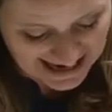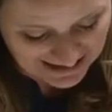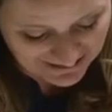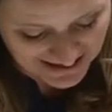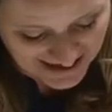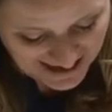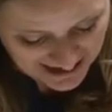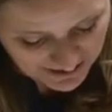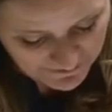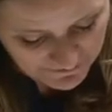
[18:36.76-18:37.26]
and
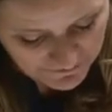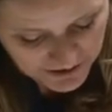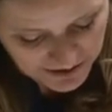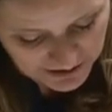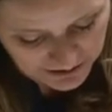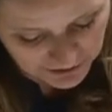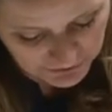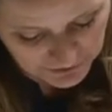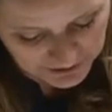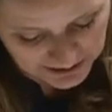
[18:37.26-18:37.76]
that every
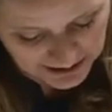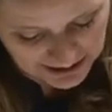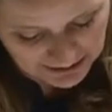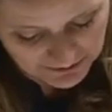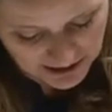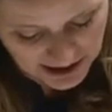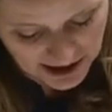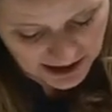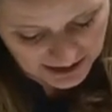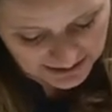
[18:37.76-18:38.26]
local
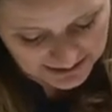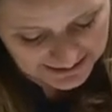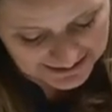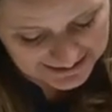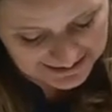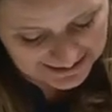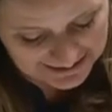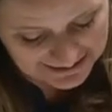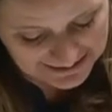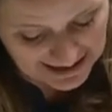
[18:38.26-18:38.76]
area
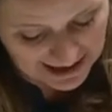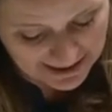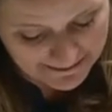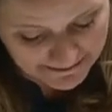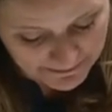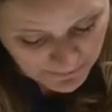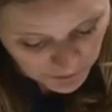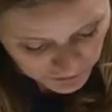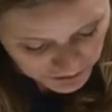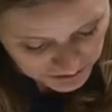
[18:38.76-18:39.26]
understands
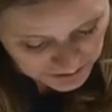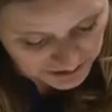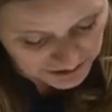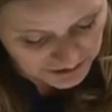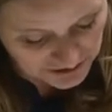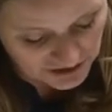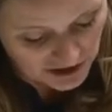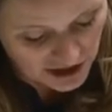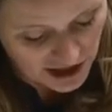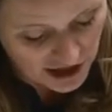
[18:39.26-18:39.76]
and
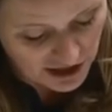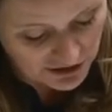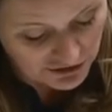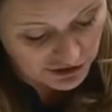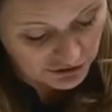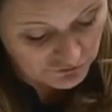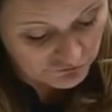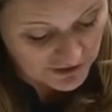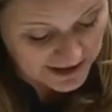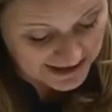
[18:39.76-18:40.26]
monitors
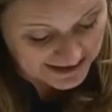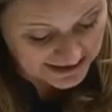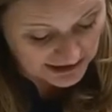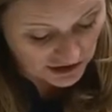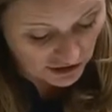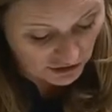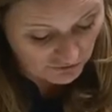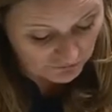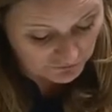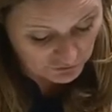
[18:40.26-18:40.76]
the risk
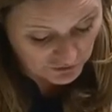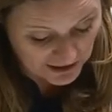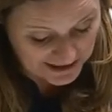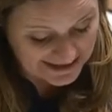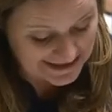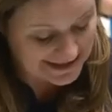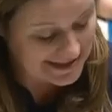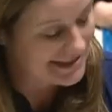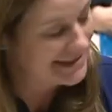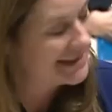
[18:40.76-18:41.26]
of
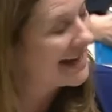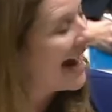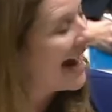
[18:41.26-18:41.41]
crisis